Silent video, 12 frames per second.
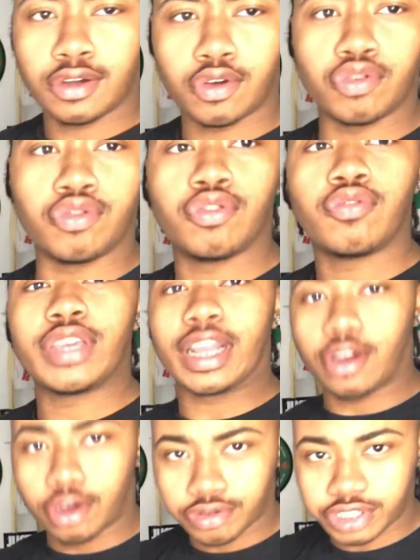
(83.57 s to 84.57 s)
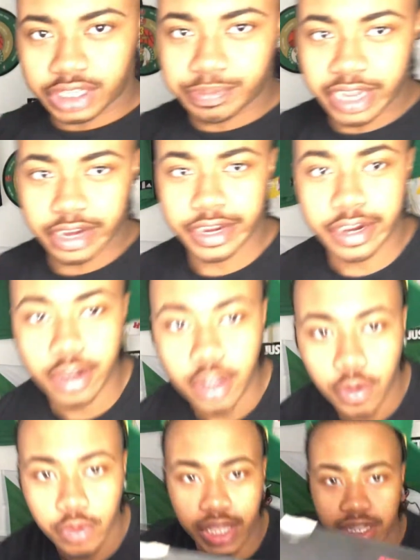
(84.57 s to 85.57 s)
we got an OG pair here.
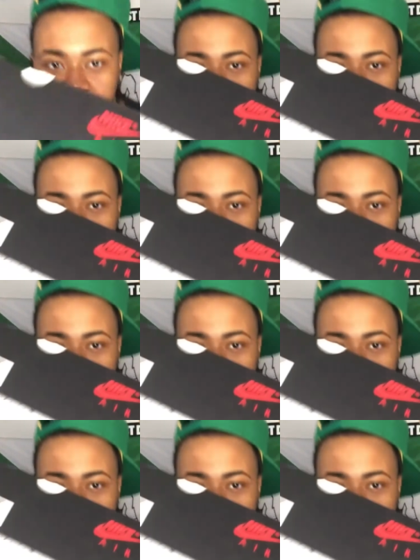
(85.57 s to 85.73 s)
We got the